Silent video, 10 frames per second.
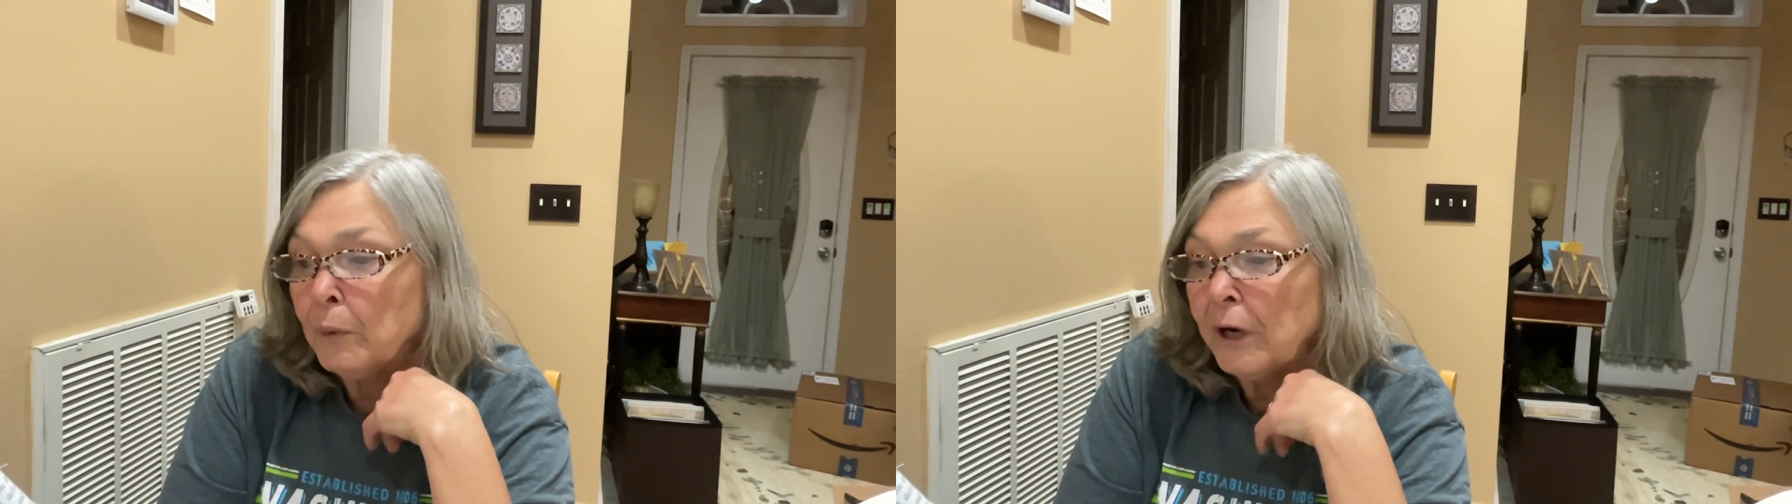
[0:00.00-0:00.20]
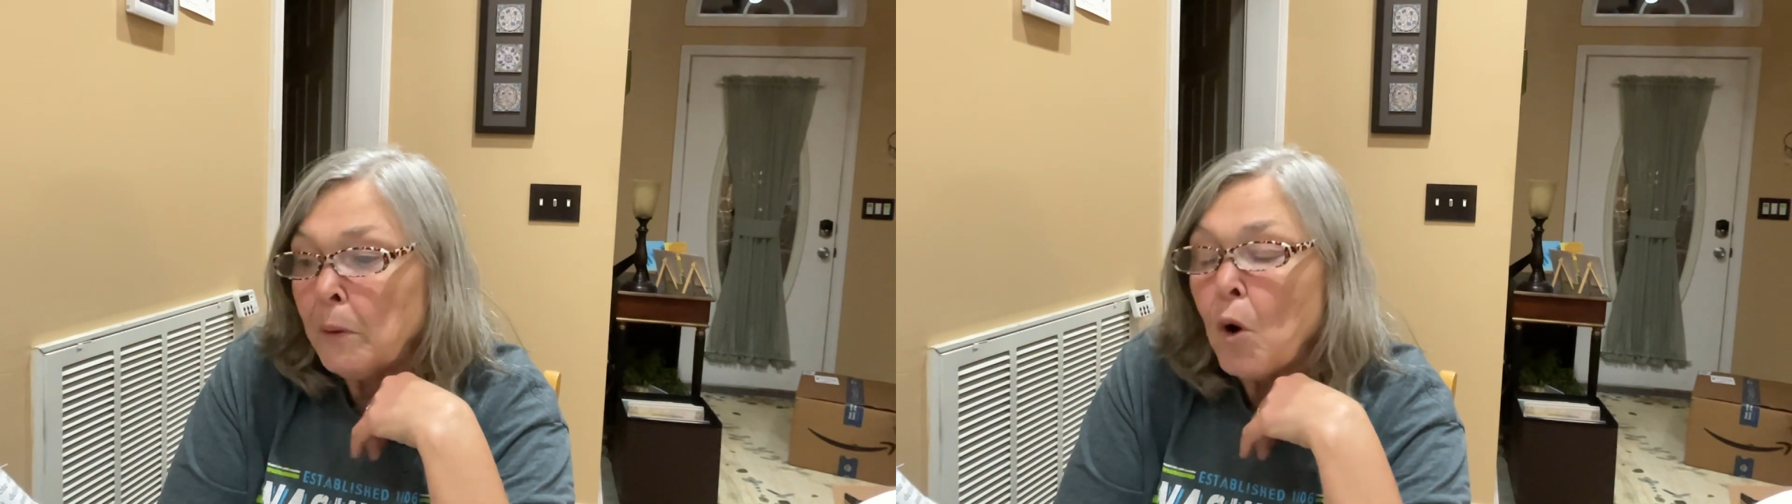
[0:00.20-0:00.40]

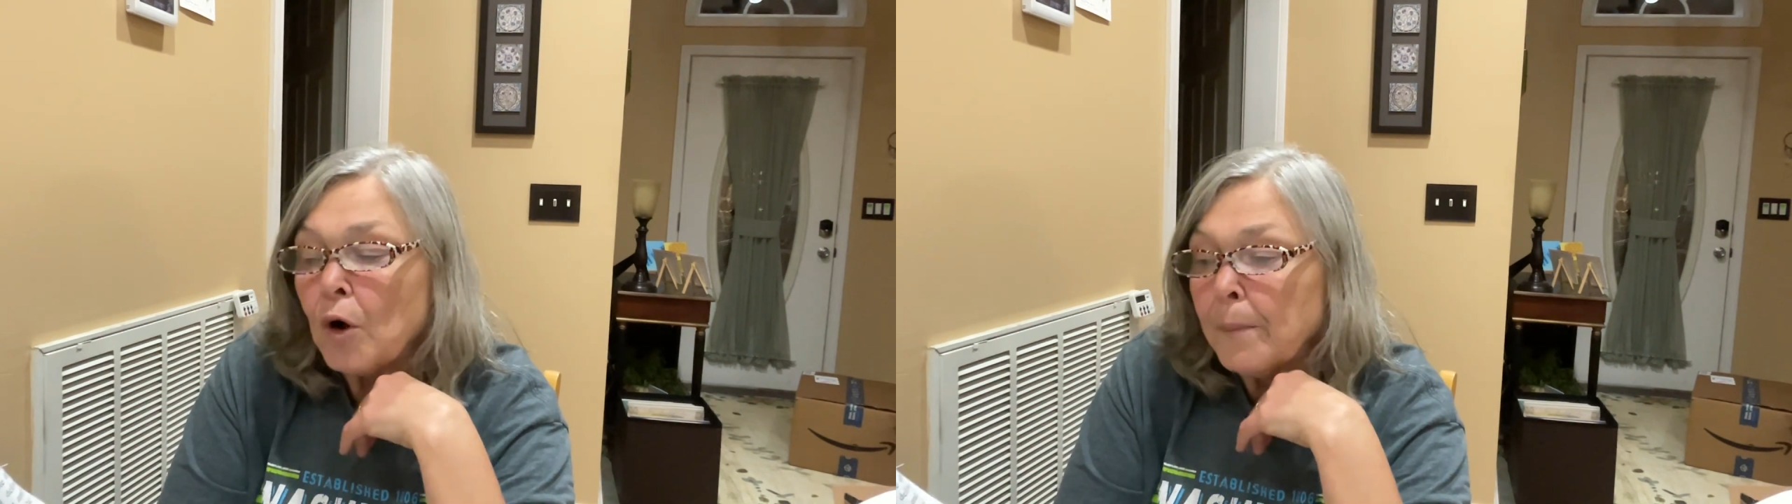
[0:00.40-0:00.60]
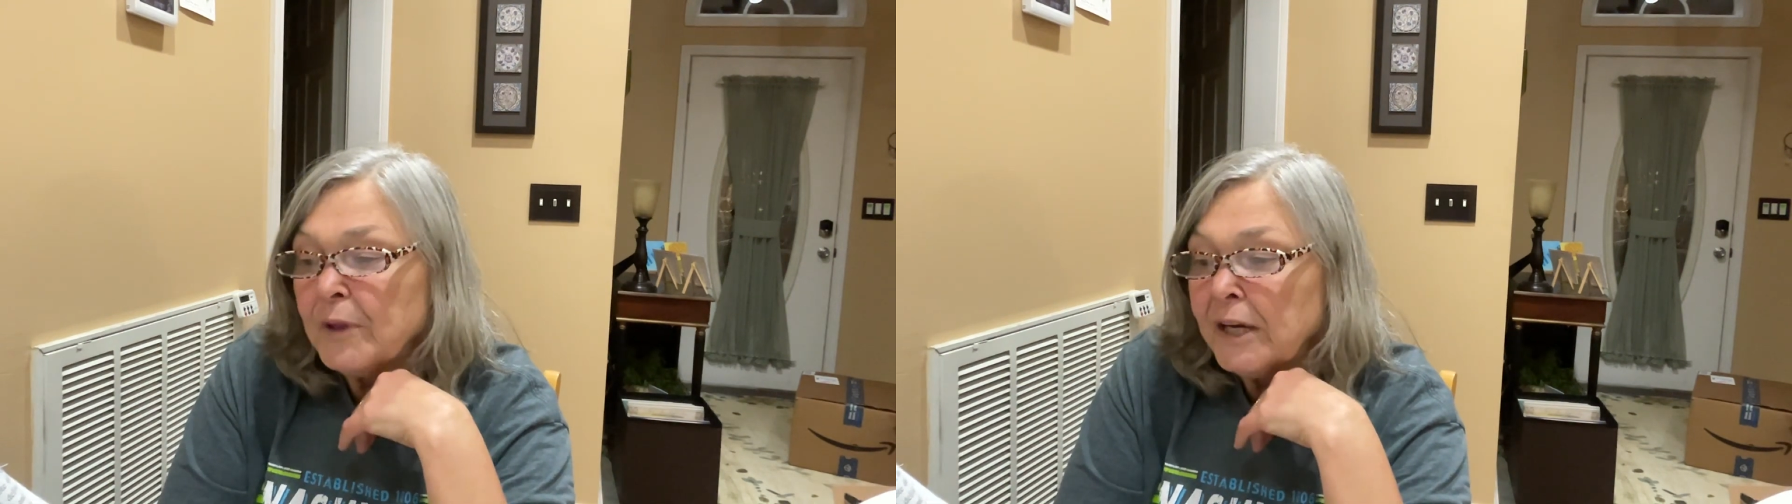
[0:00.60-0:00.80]
when he woke
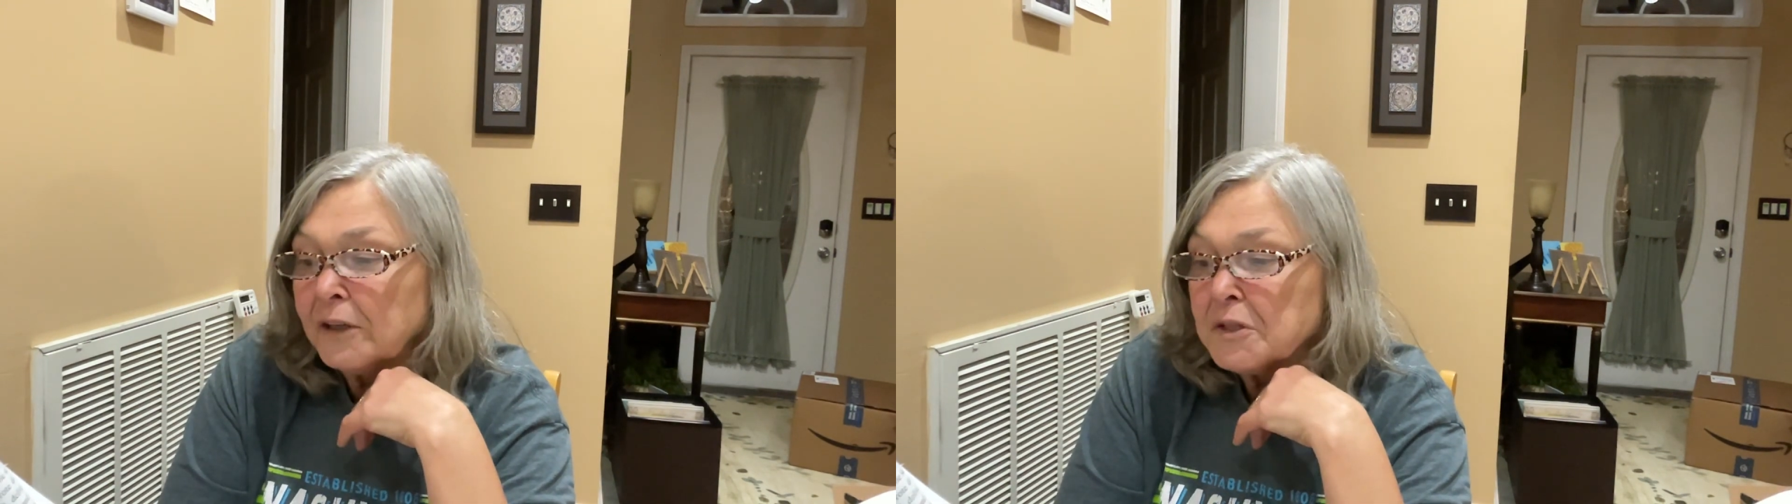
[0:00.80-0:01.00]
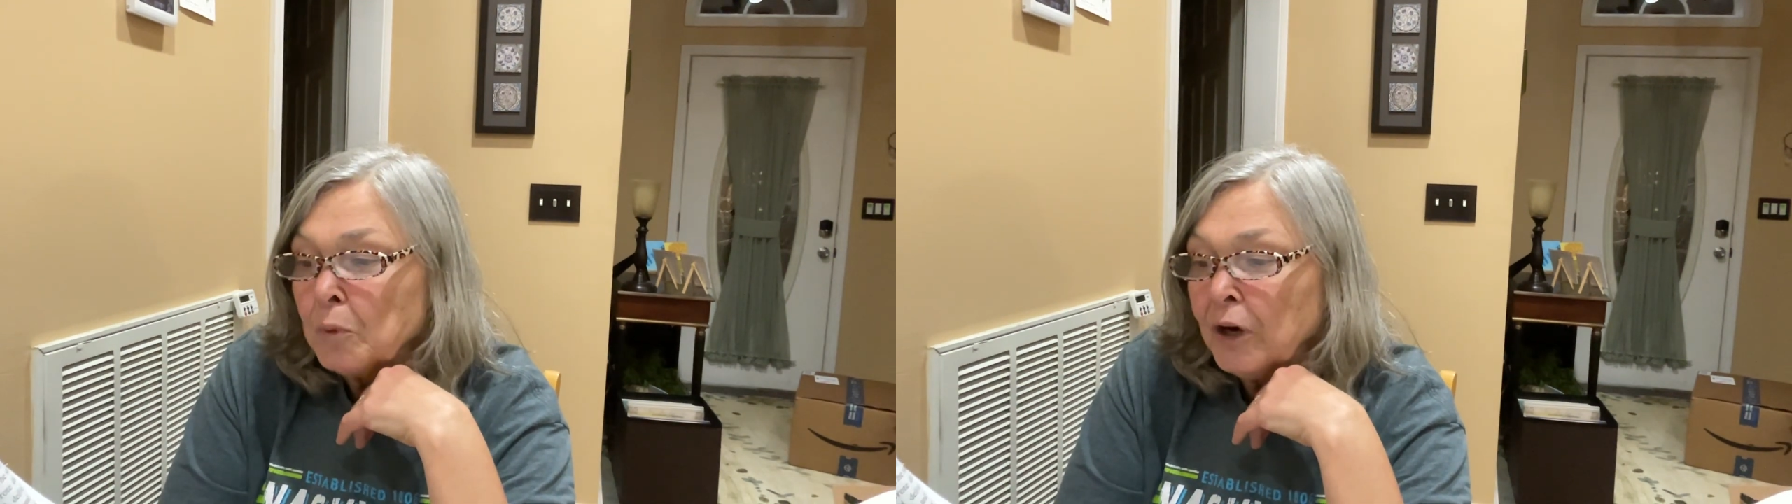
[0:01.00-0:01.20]
up the
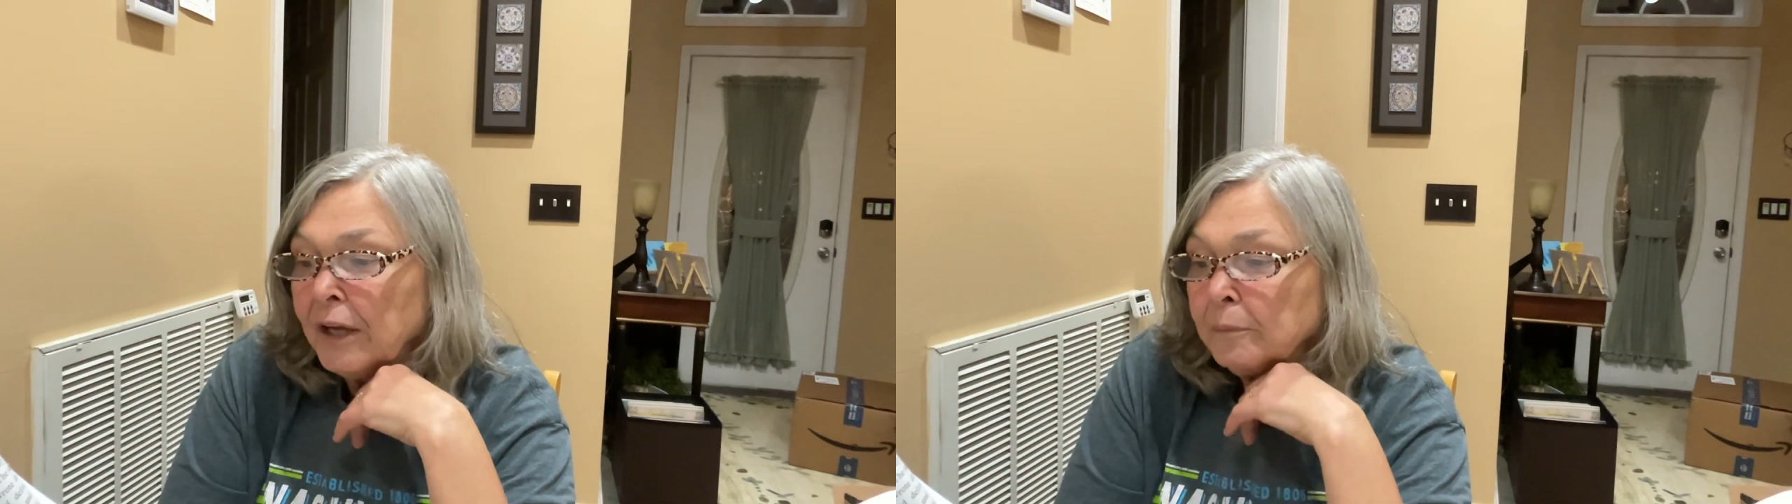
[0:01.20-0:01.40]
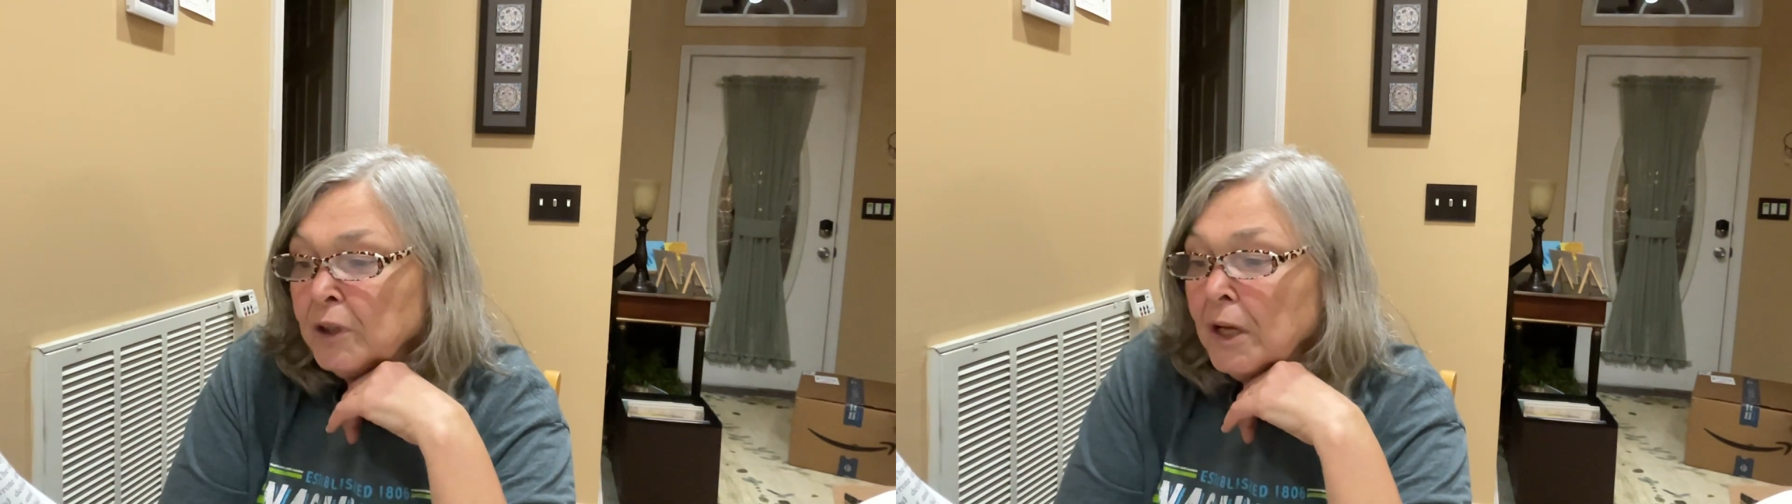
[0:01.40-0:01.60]
next morning.